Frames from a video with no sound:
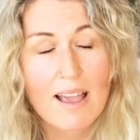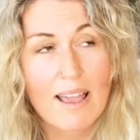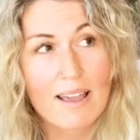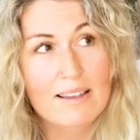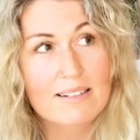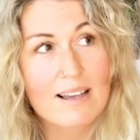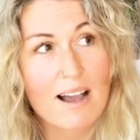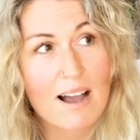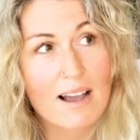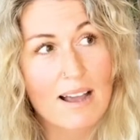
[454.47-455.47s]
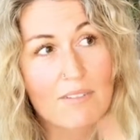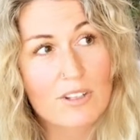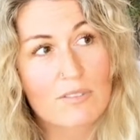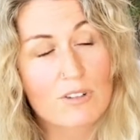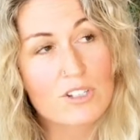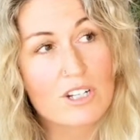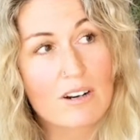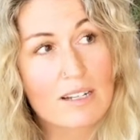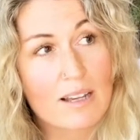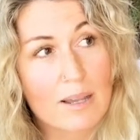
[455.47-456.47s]
And after that first year,
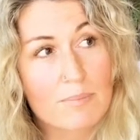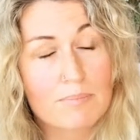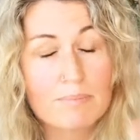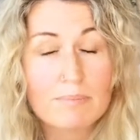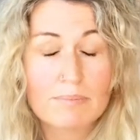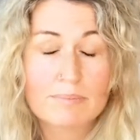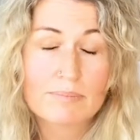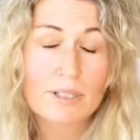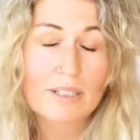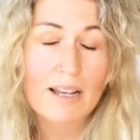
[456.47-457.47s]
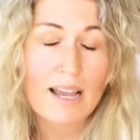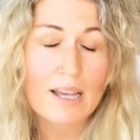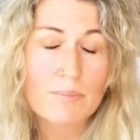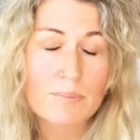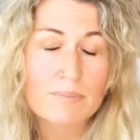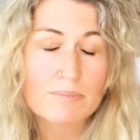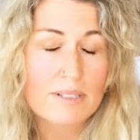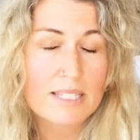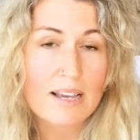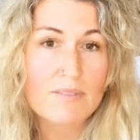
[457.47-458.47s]
I had
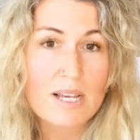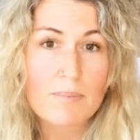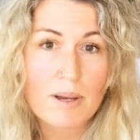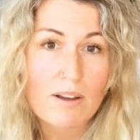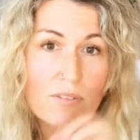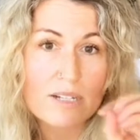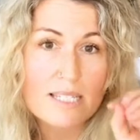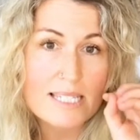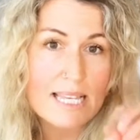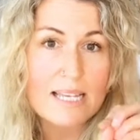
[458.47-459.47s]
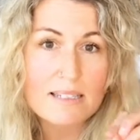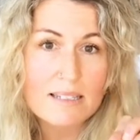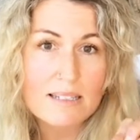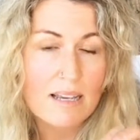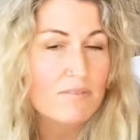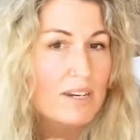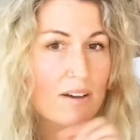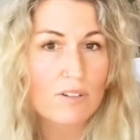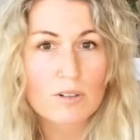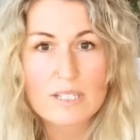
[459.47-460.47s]
saved up every cent. I've
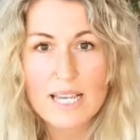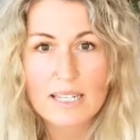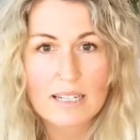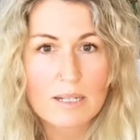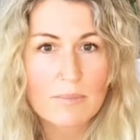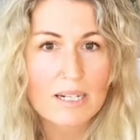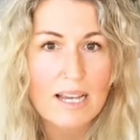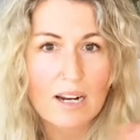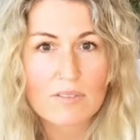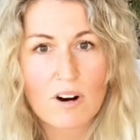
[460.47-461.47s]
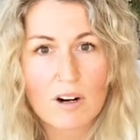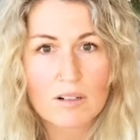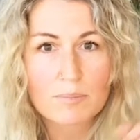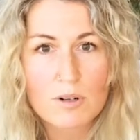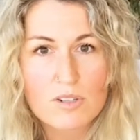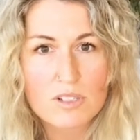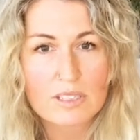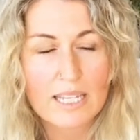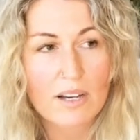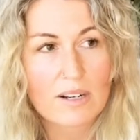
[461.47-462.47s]
never taken any money out of our personal
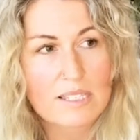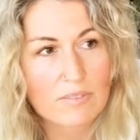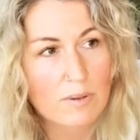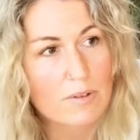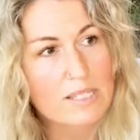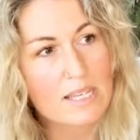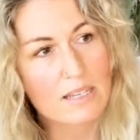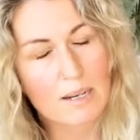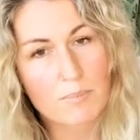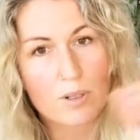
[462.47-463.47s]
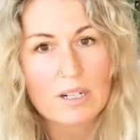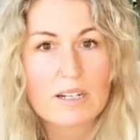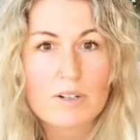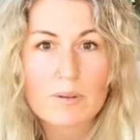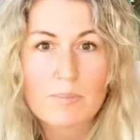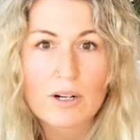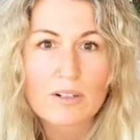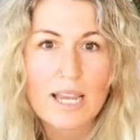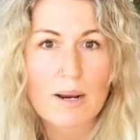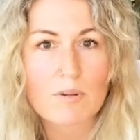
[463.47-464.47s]
account. I saved every cent, and I put it into a better
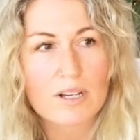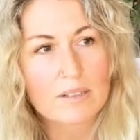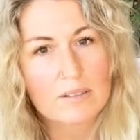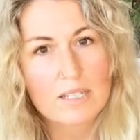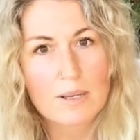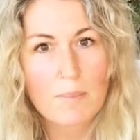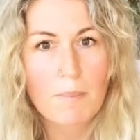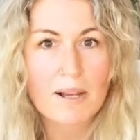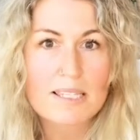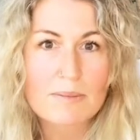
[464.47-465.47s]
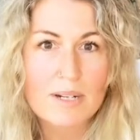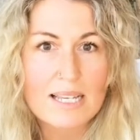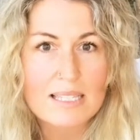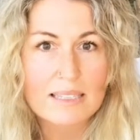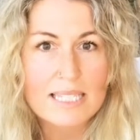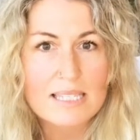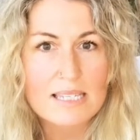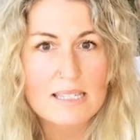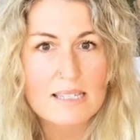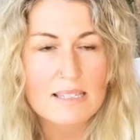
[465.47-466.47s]
camera, bought some nice
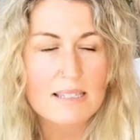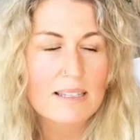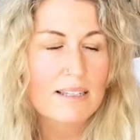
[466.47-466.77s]
lenses